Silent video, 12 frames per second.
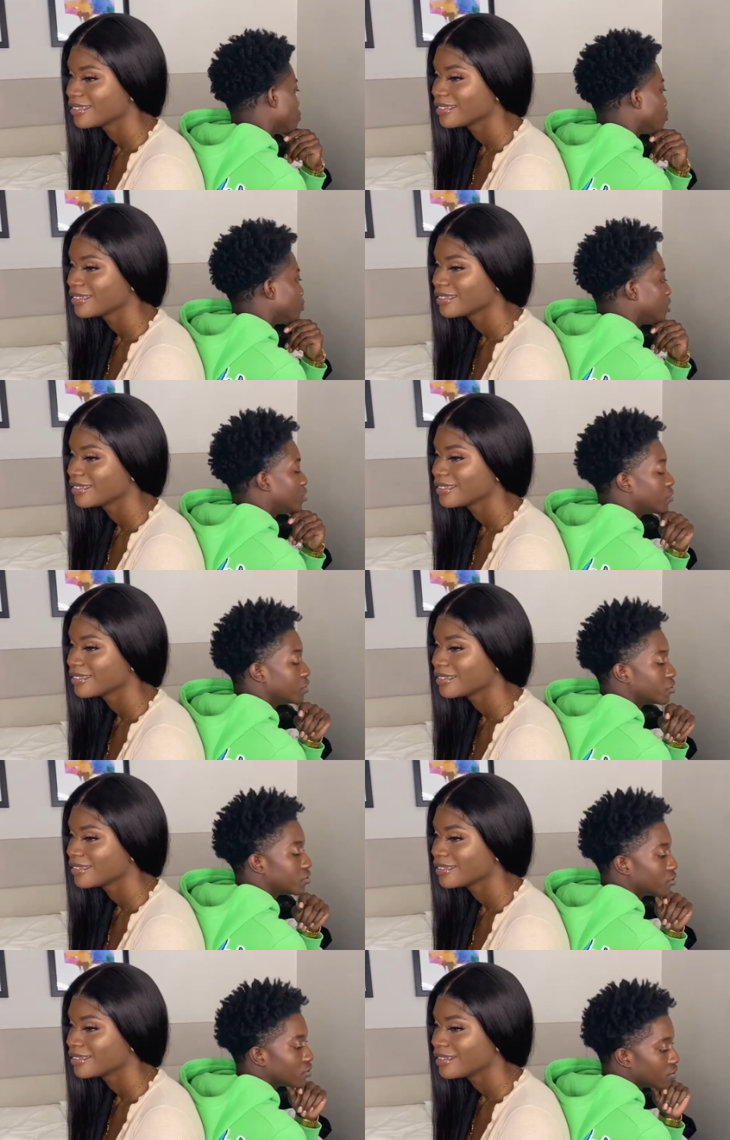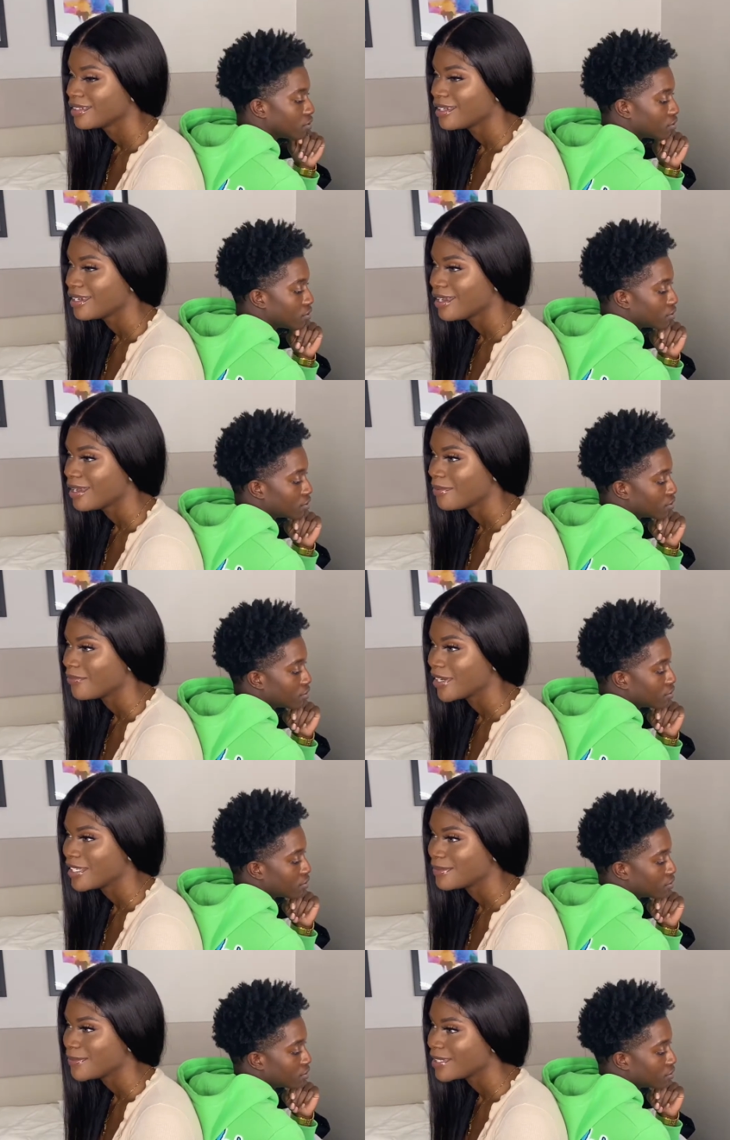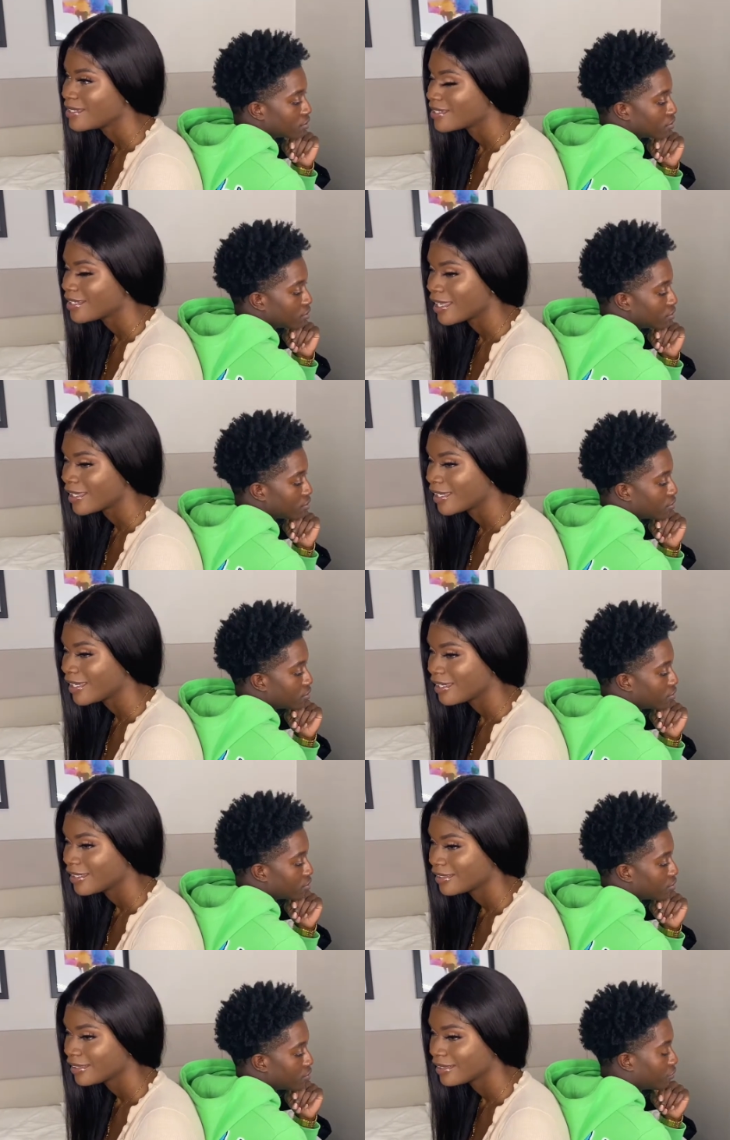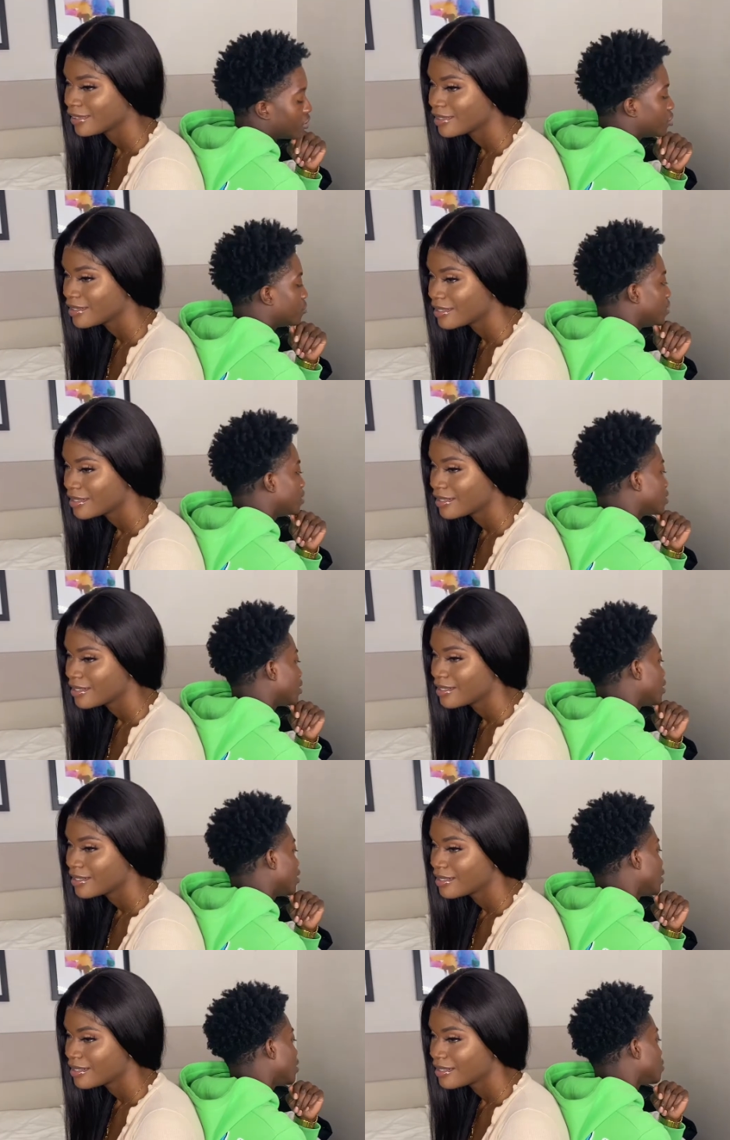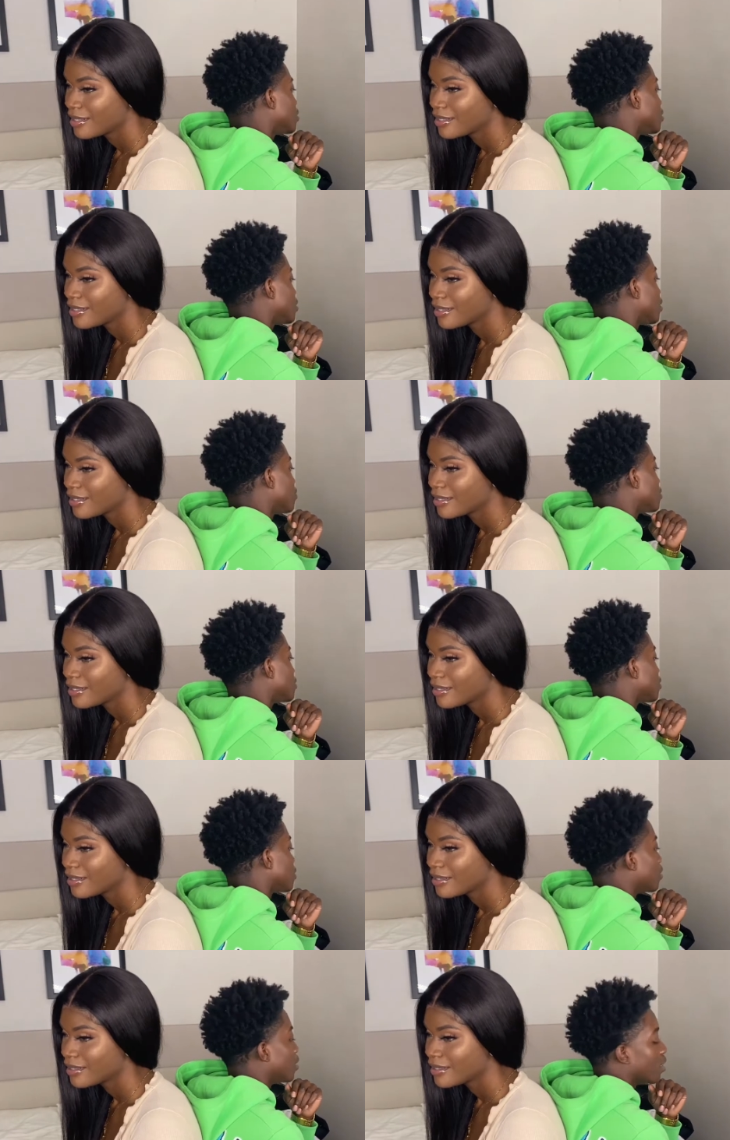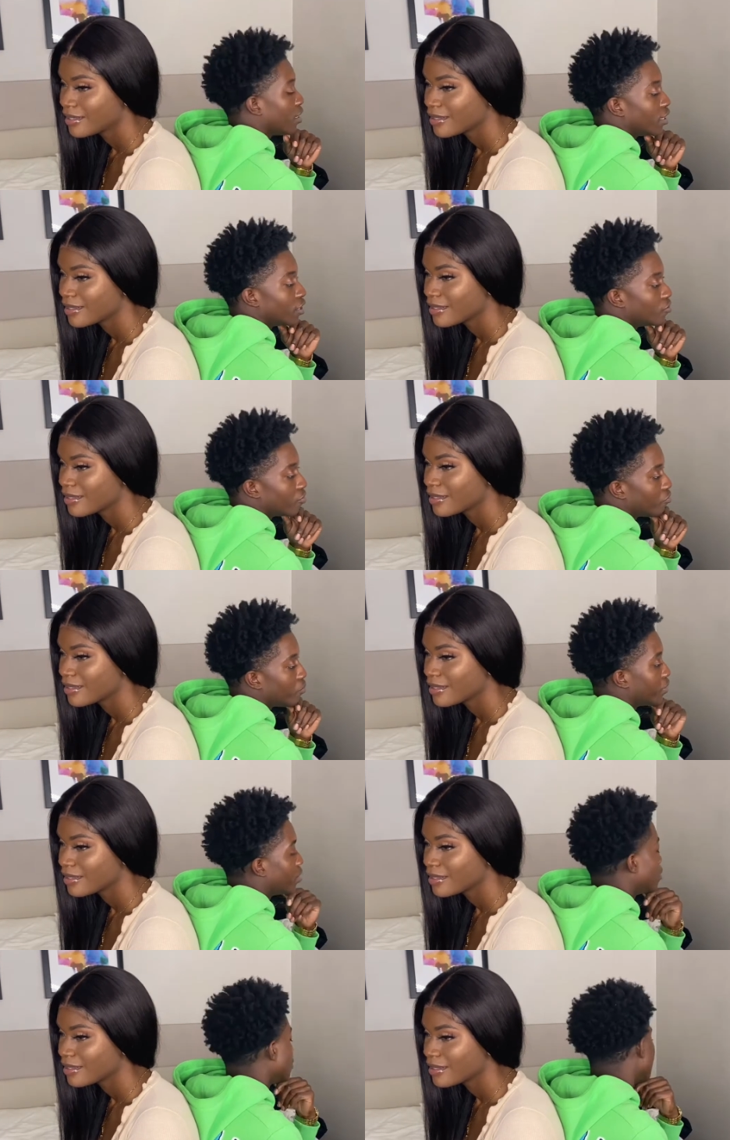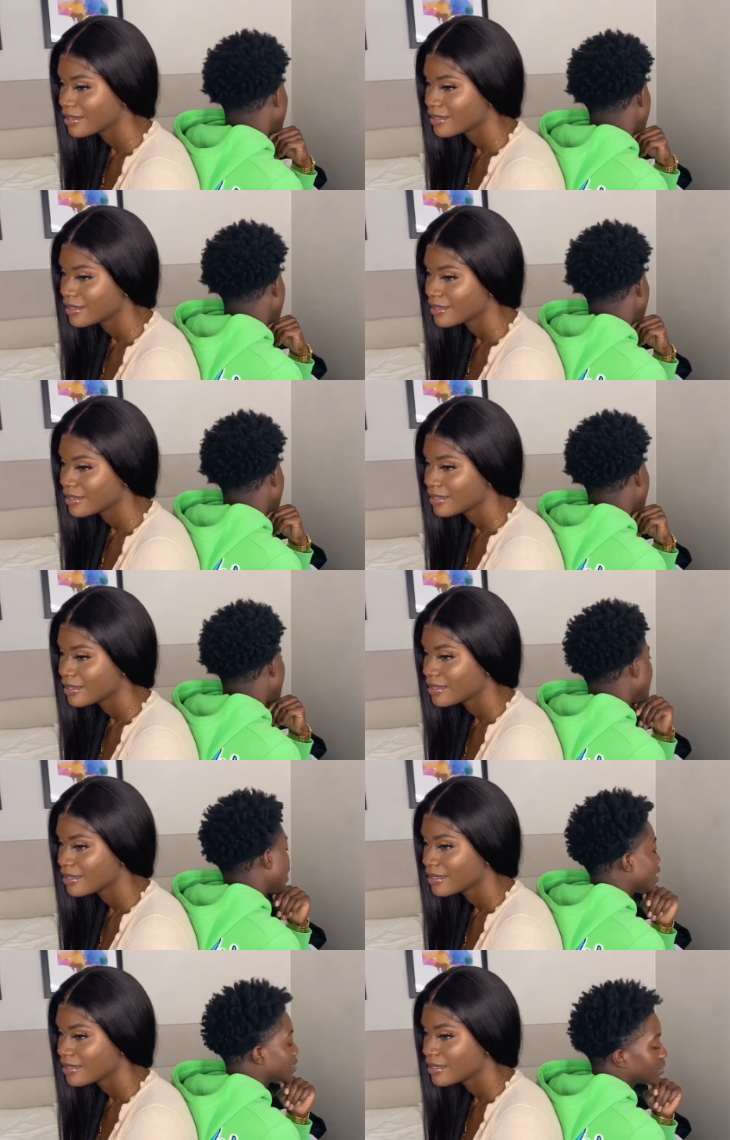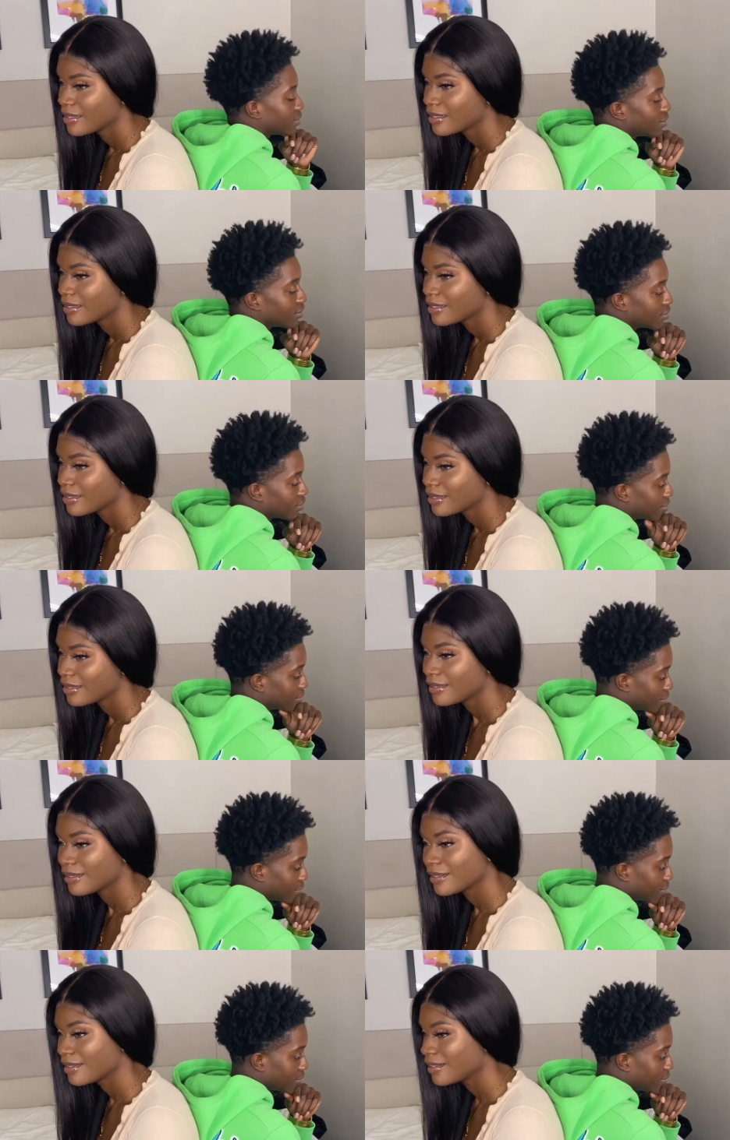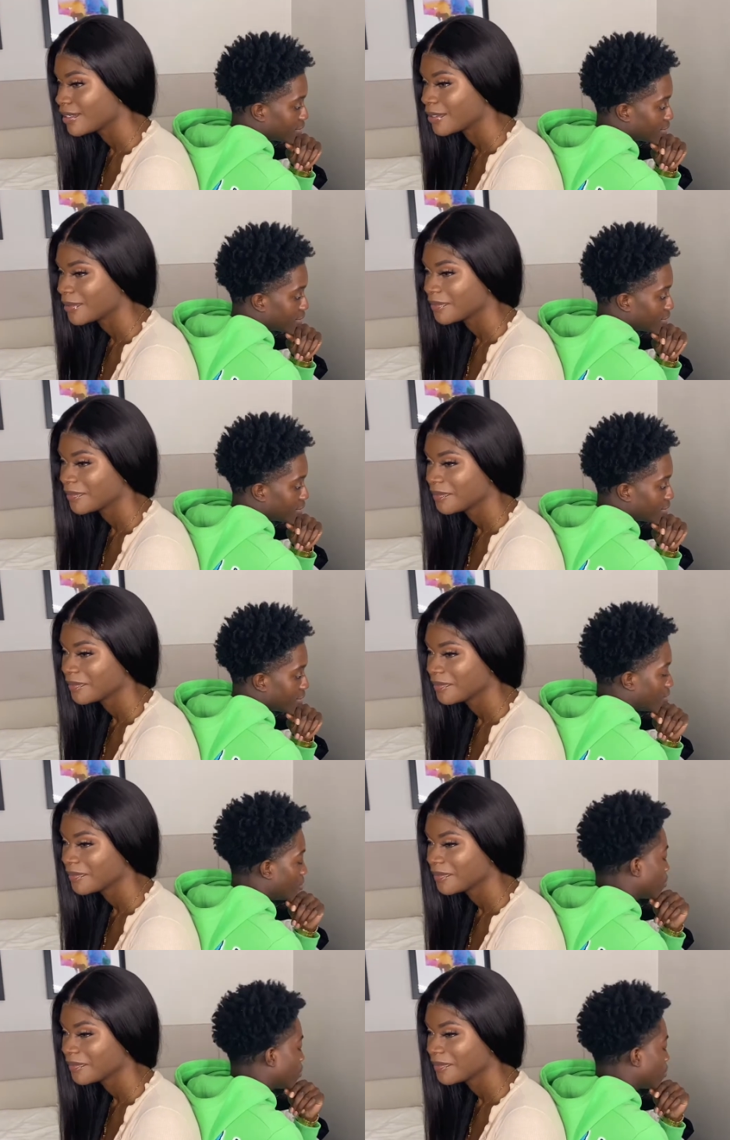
Speaker 1: what beach you went to?
Speaker 2: Um, Venice Beach in L A.
Speaker 1: Venice Beach in L A, that what's up, that what's up. You ever been to Alaska? ten seconds. No. Well, I'm